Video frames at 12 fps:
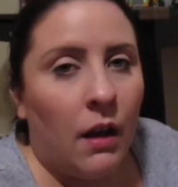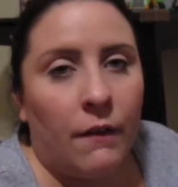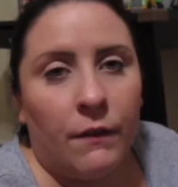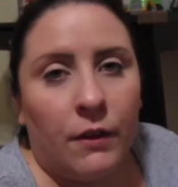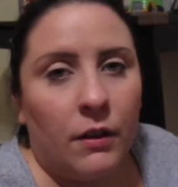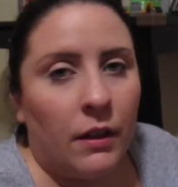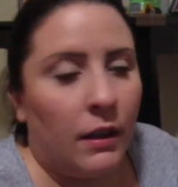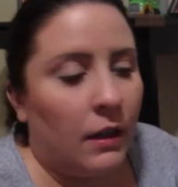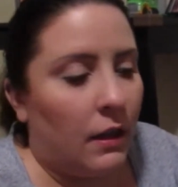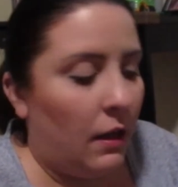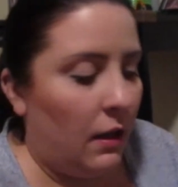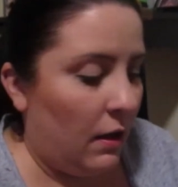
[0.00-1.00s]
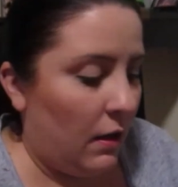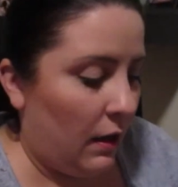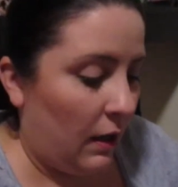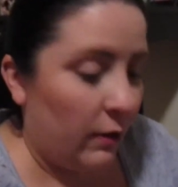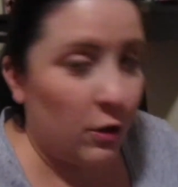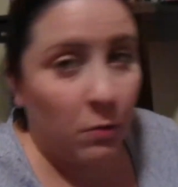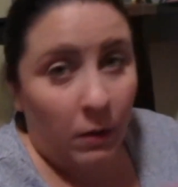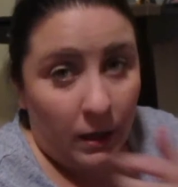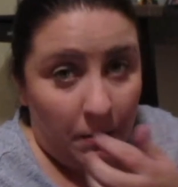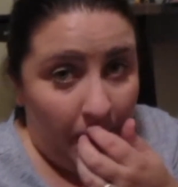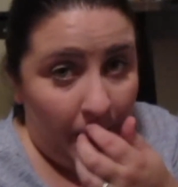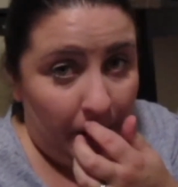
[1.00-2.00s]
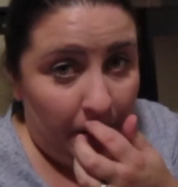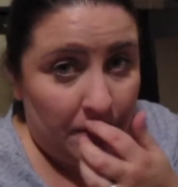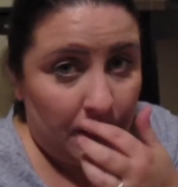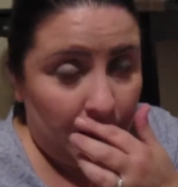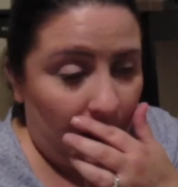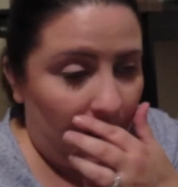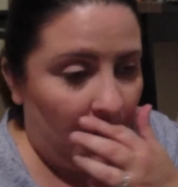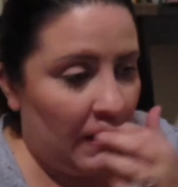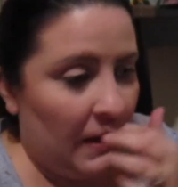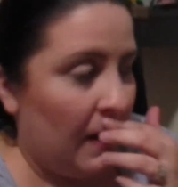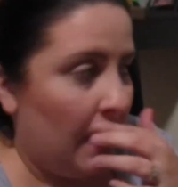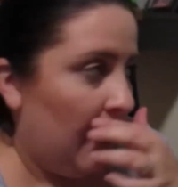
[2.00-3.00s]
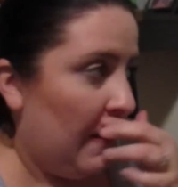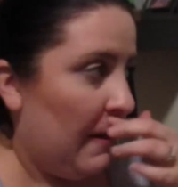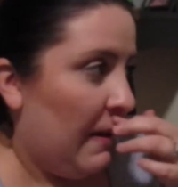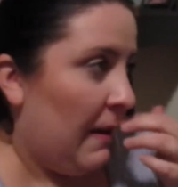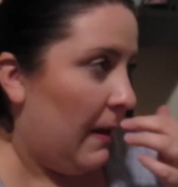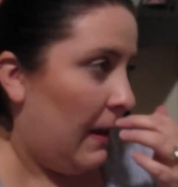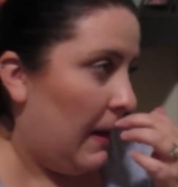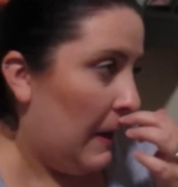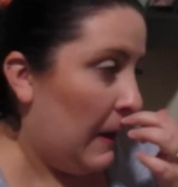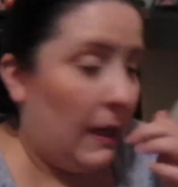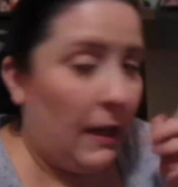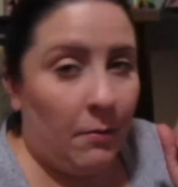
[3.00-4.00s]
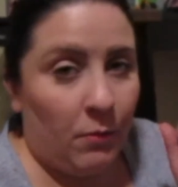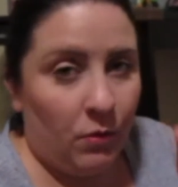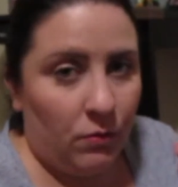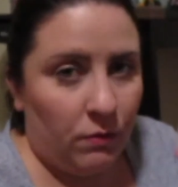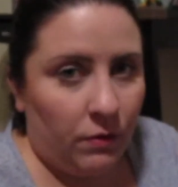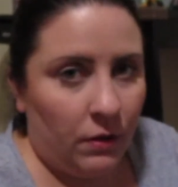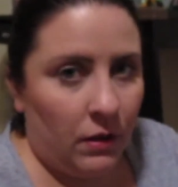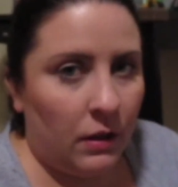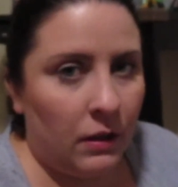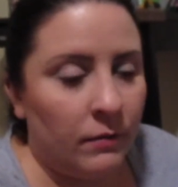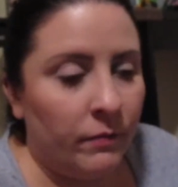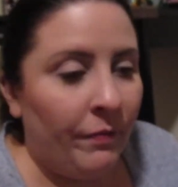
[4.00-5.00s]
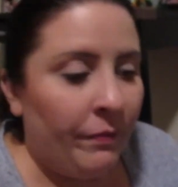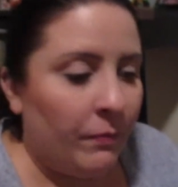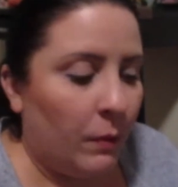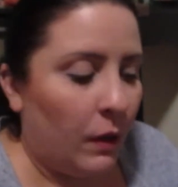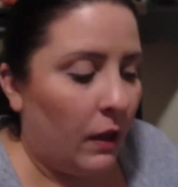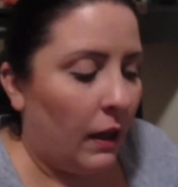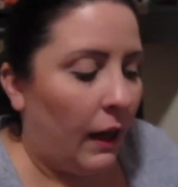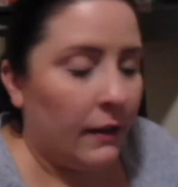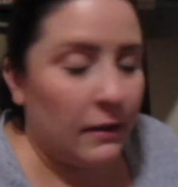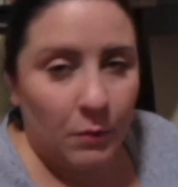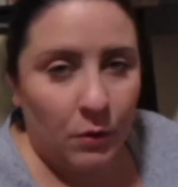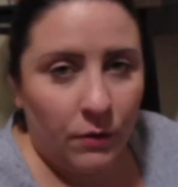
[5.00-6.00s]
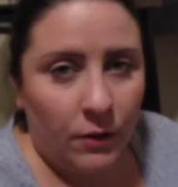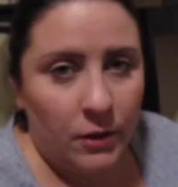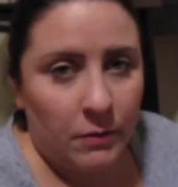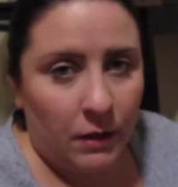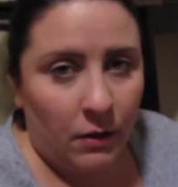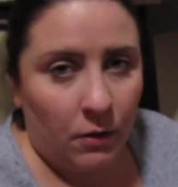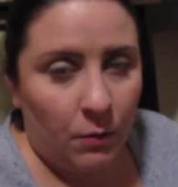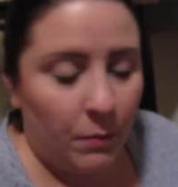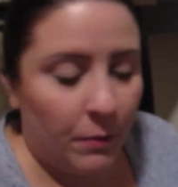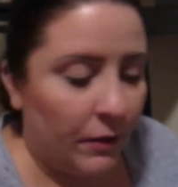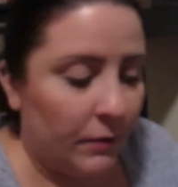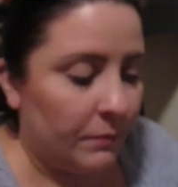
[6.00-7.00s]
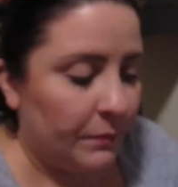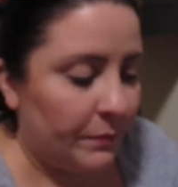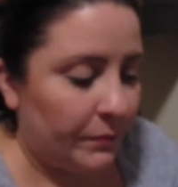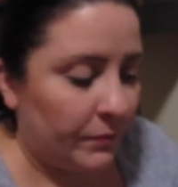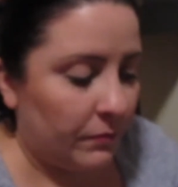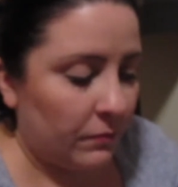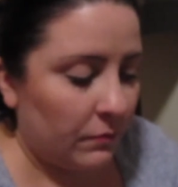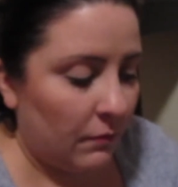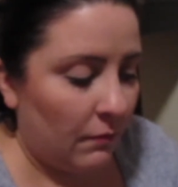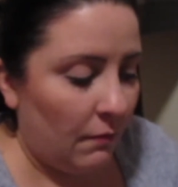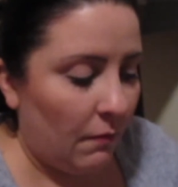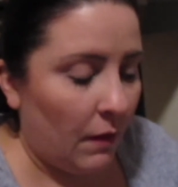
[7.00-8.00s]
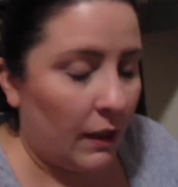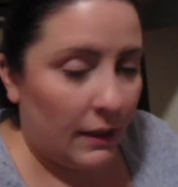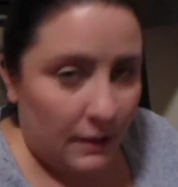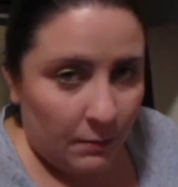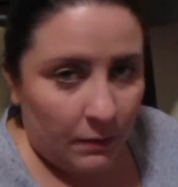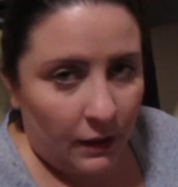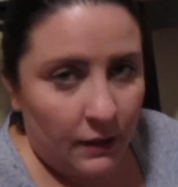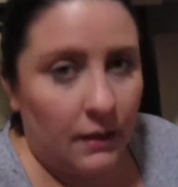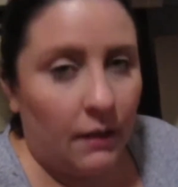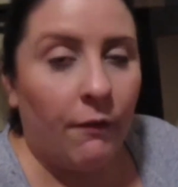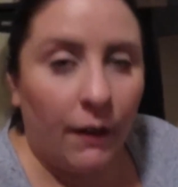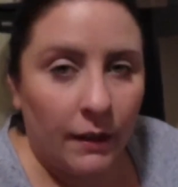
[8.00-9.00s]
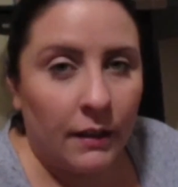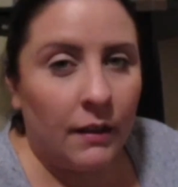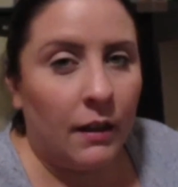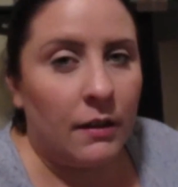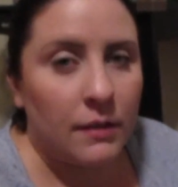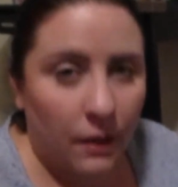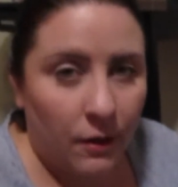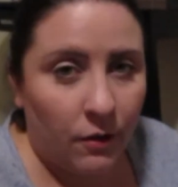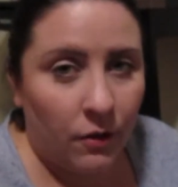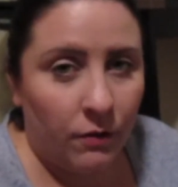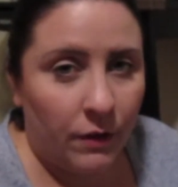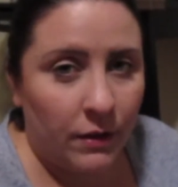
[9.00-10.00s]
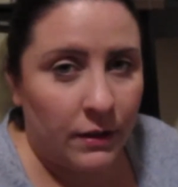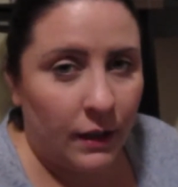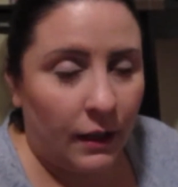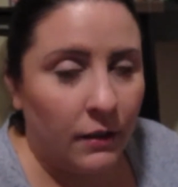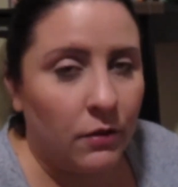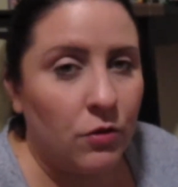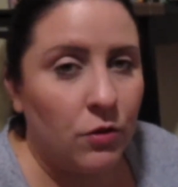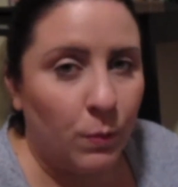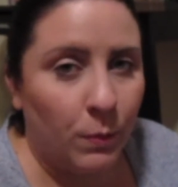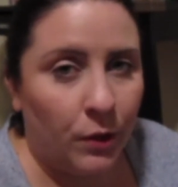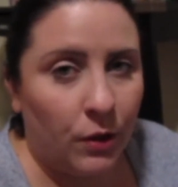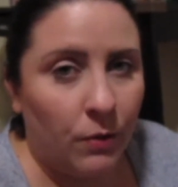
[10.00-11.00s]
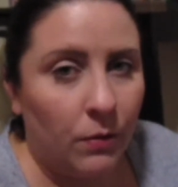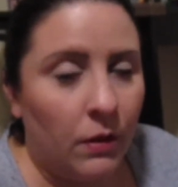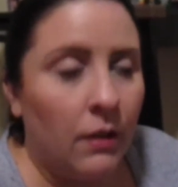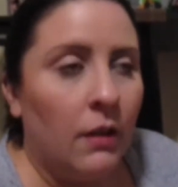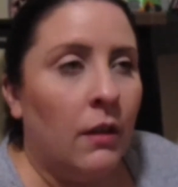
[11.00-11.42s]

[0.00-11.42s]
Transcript: I feel like I gained twenty pounds and I can't move. But I had to move because we had to go to Walmart and get some things. And I finally got a scarecrow for outside, and it's super cute.